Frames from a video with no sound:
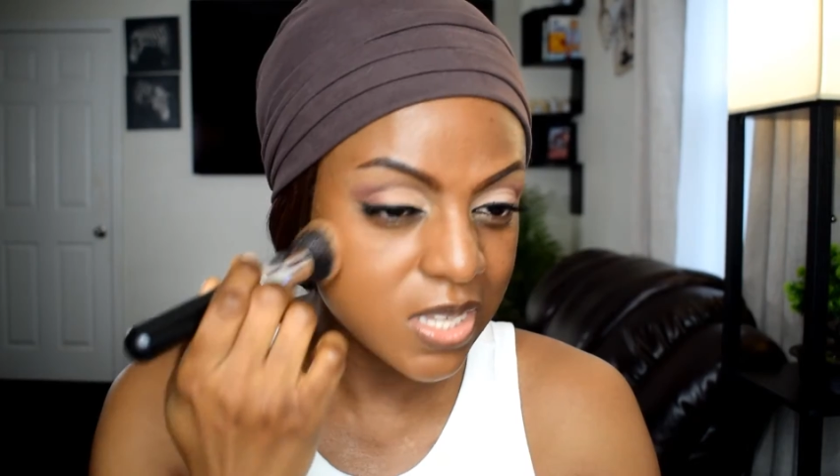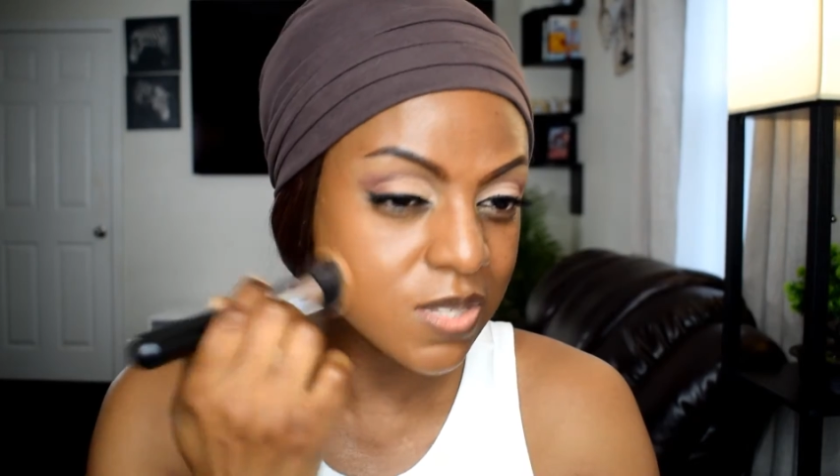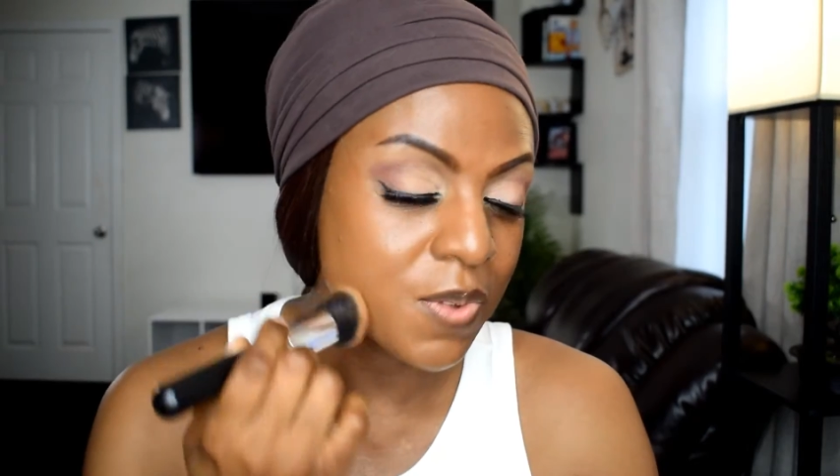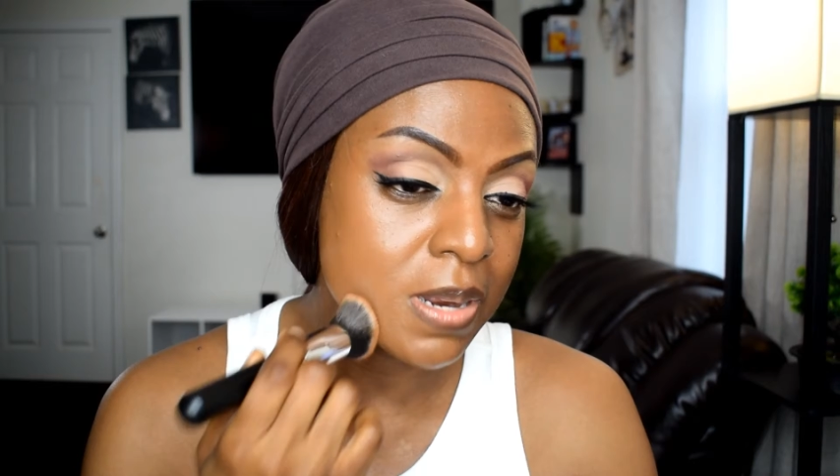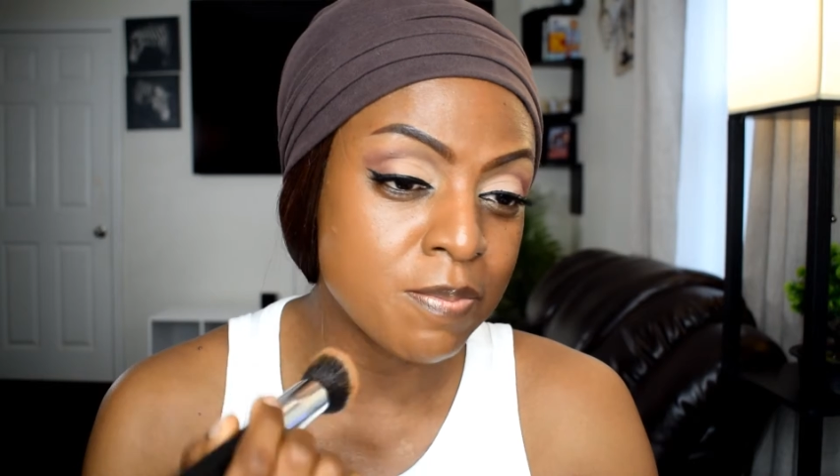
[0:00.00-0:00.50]
It's
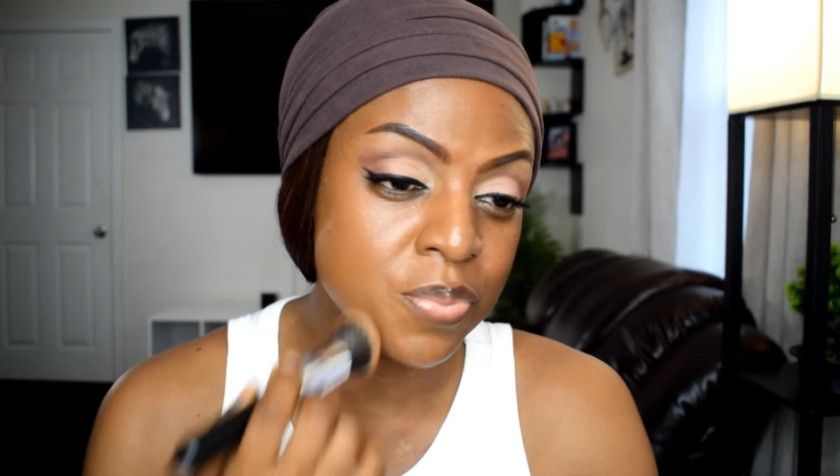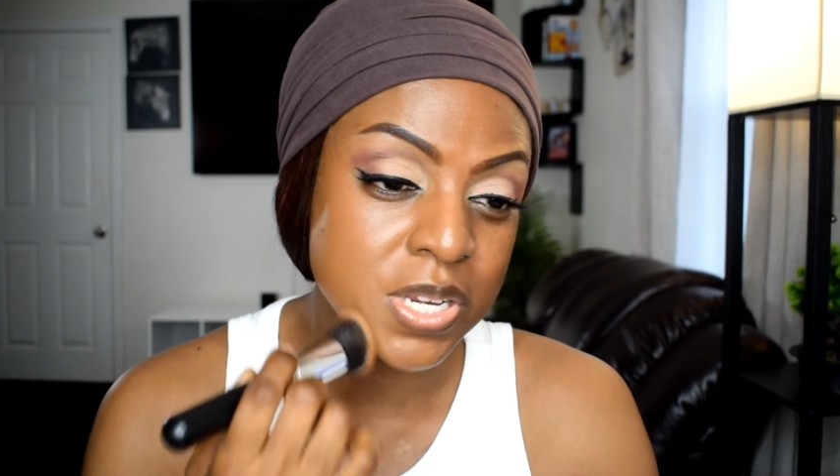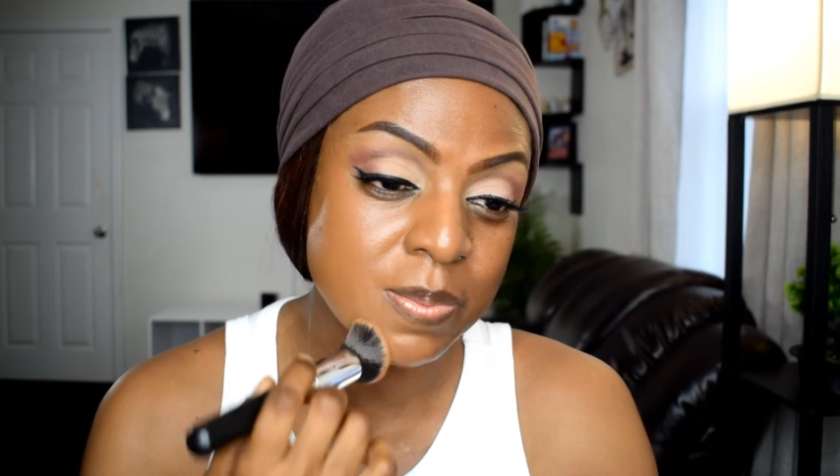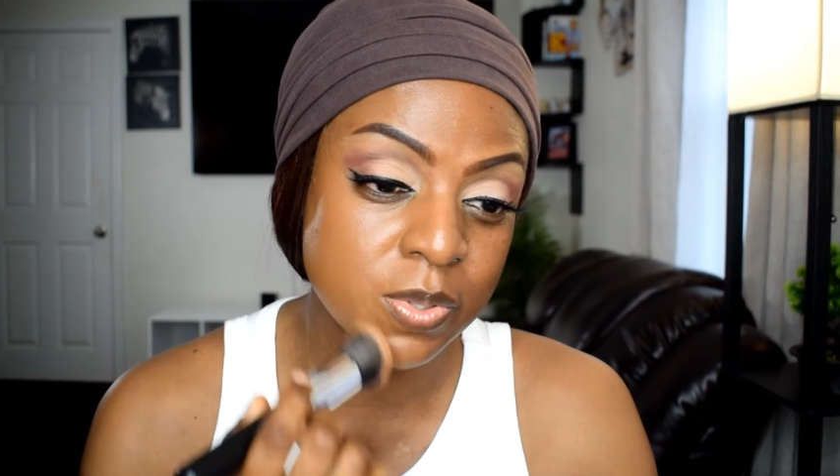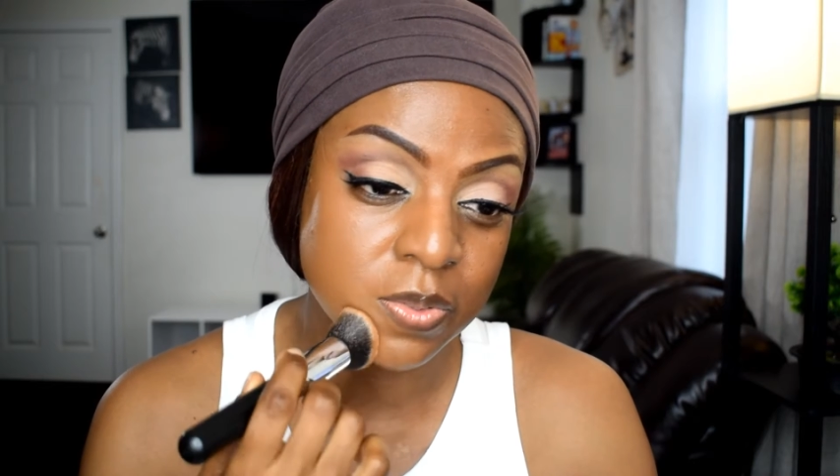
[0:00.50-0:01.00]
very
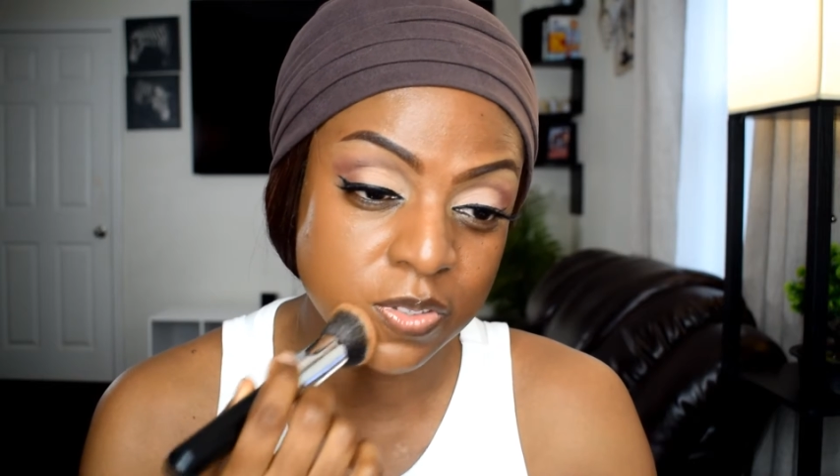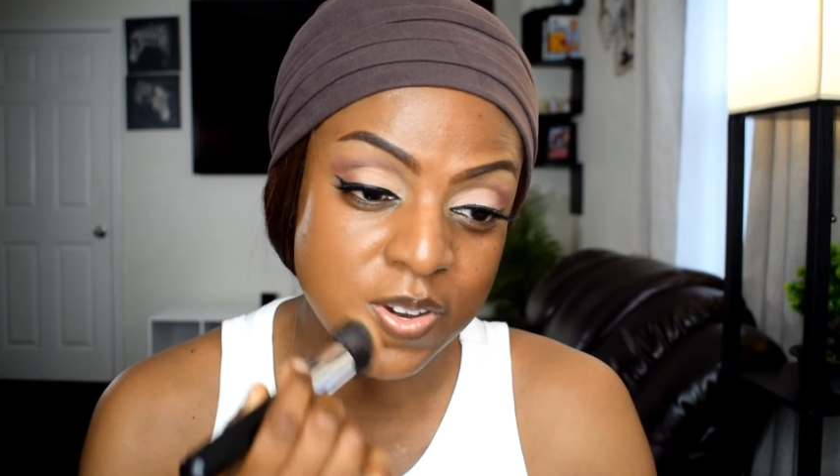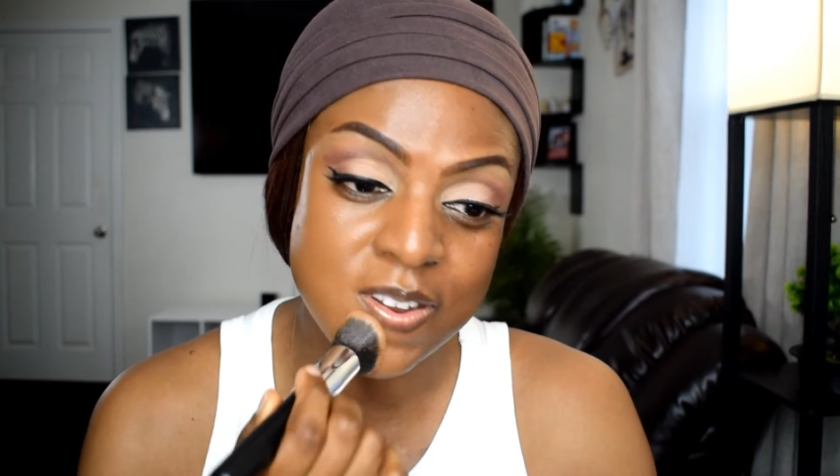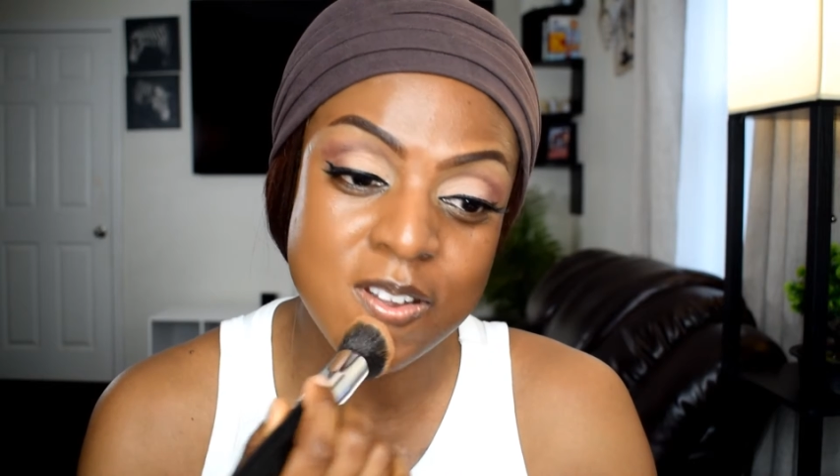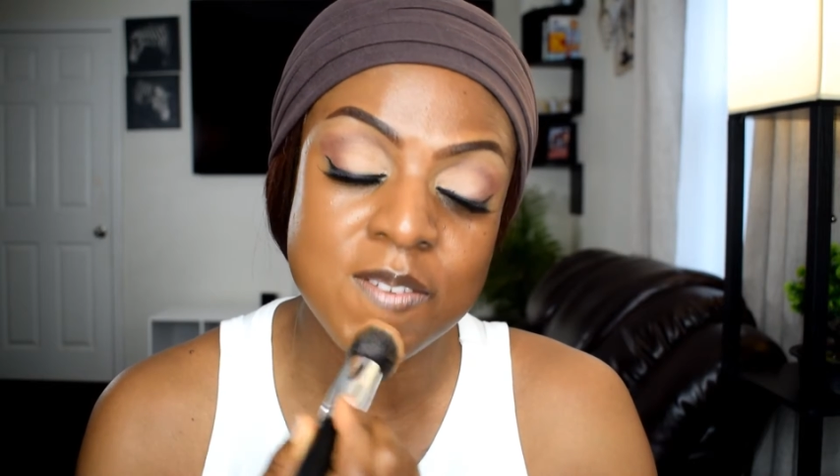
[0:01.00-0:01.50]
breathable, it's
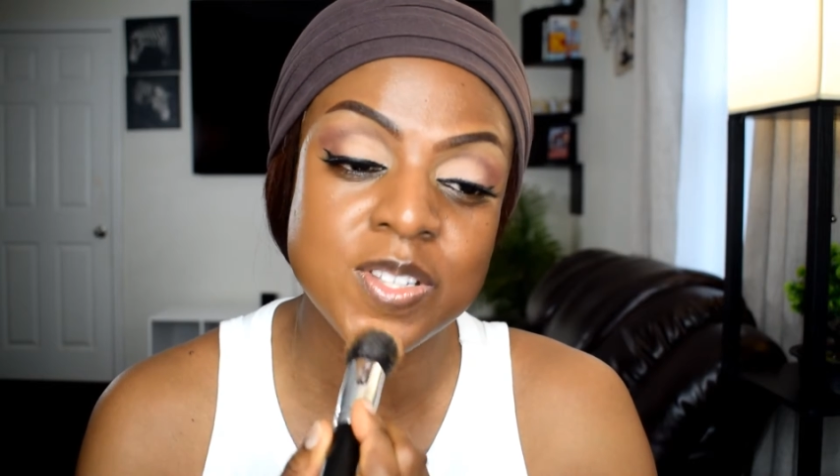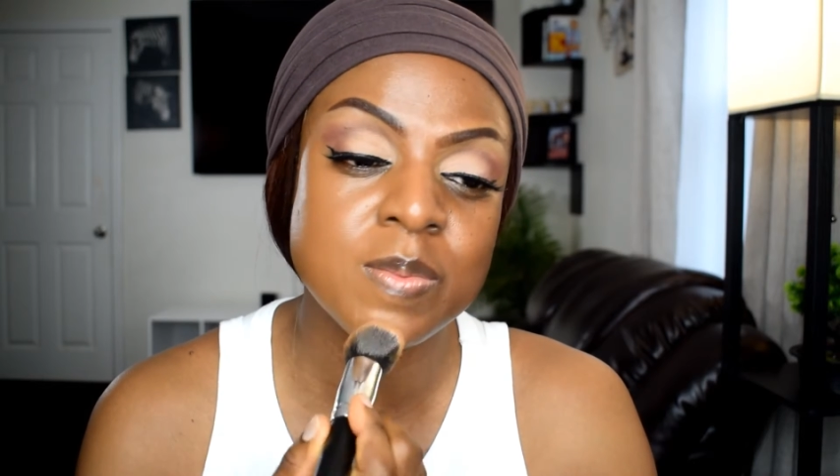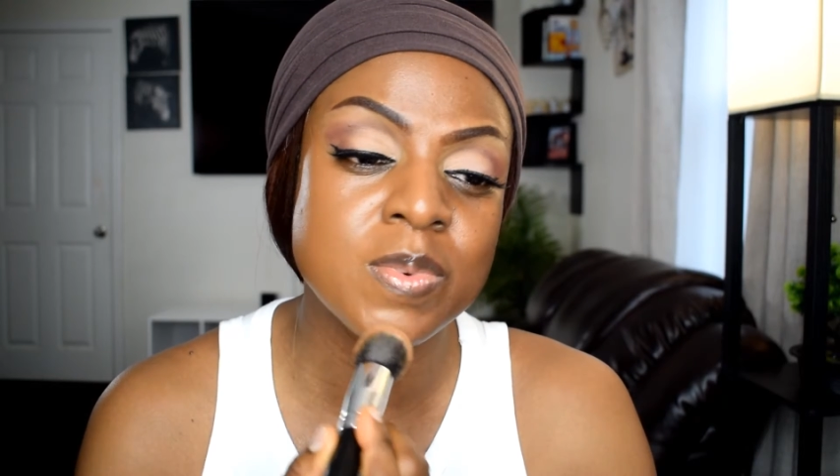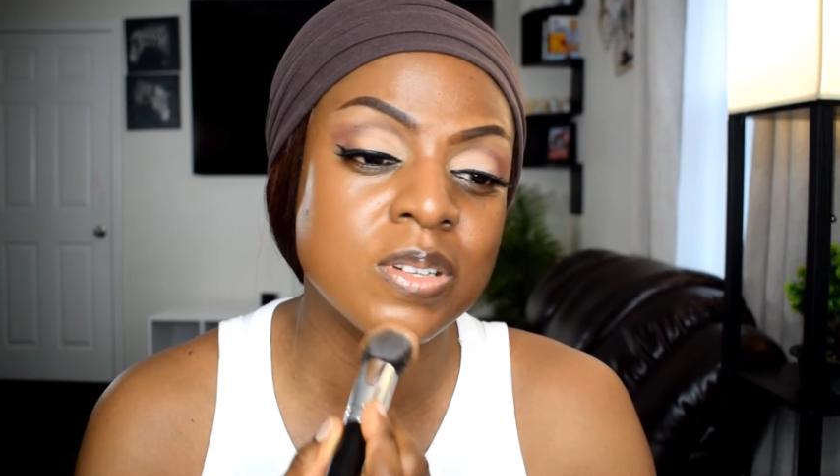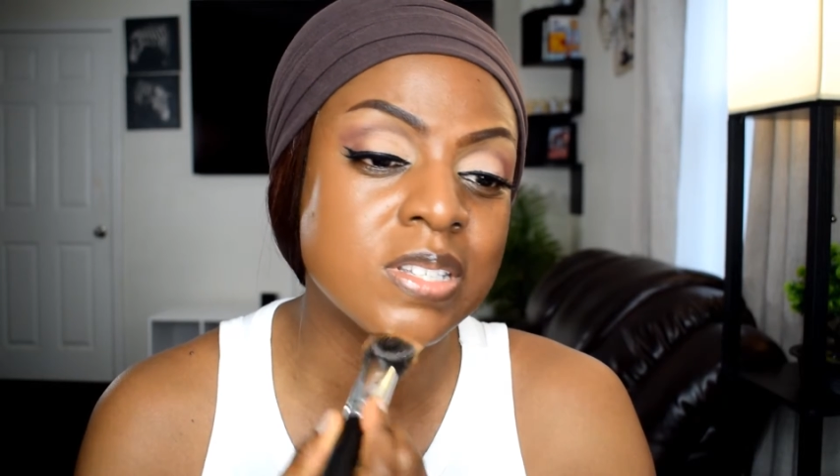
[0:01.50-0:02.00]
very
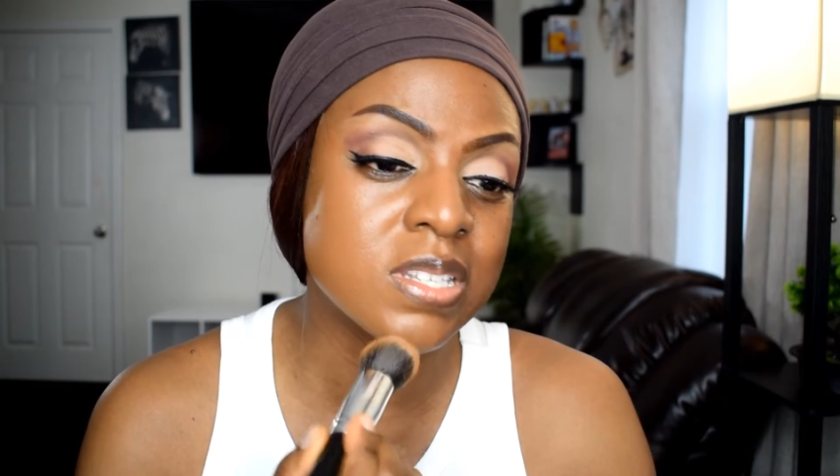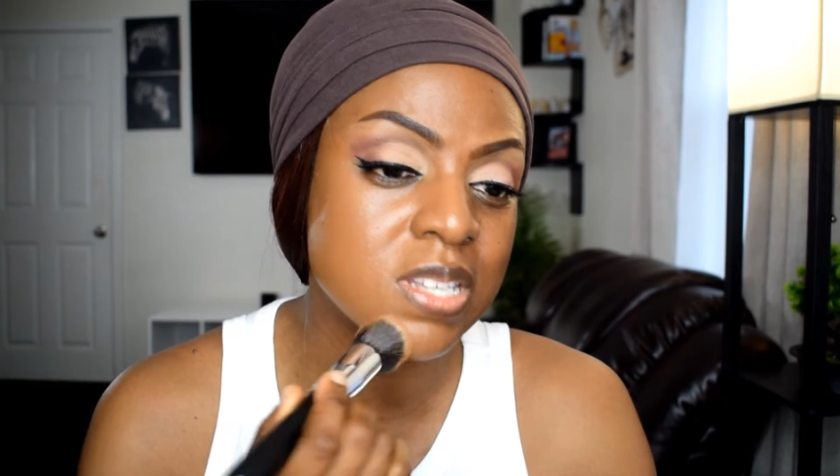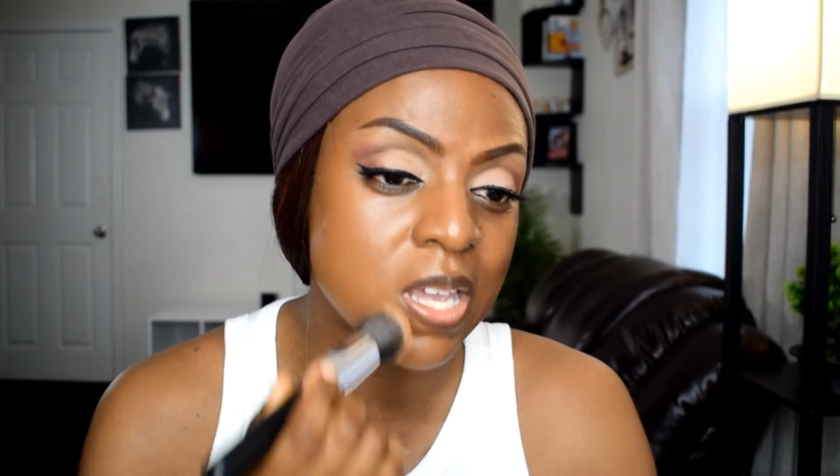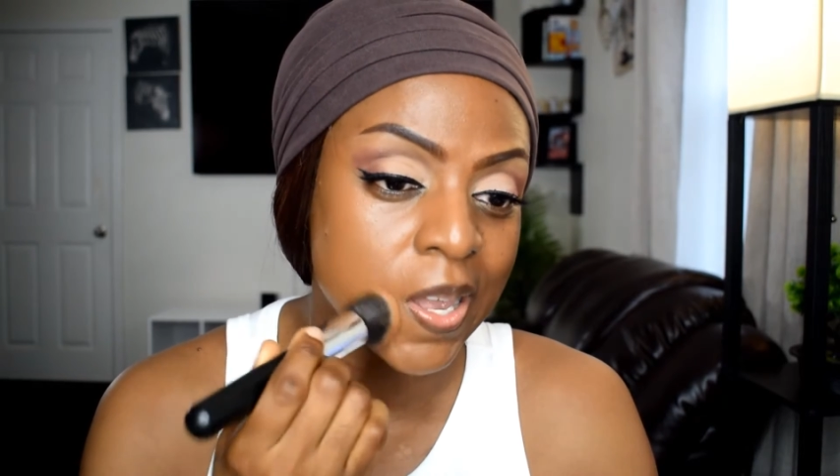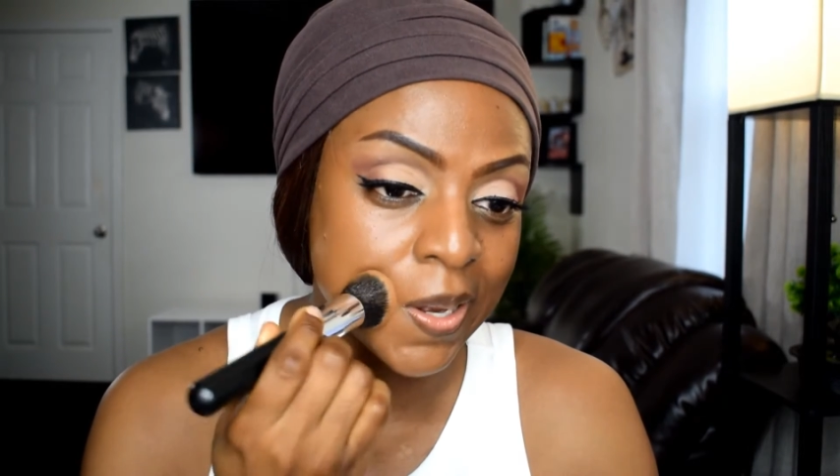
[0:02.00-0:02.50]
comfortable on the
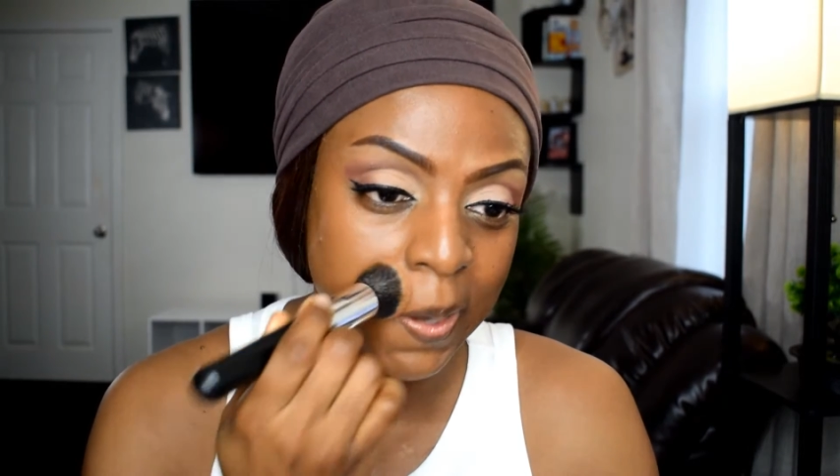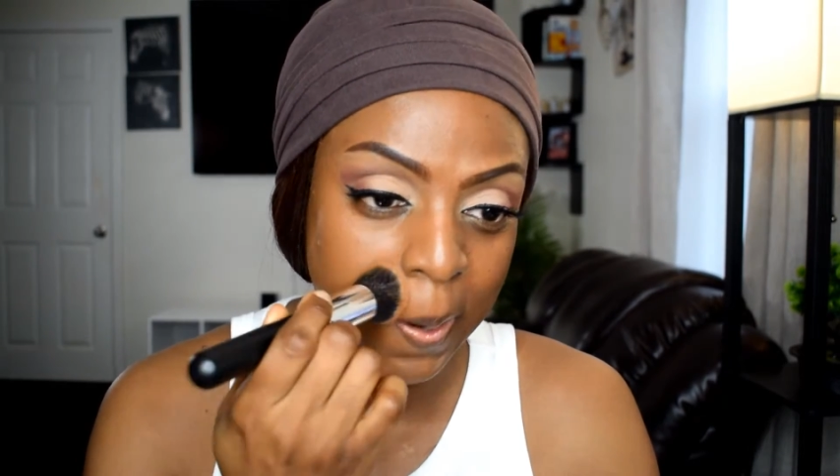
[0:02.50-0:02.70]
skin.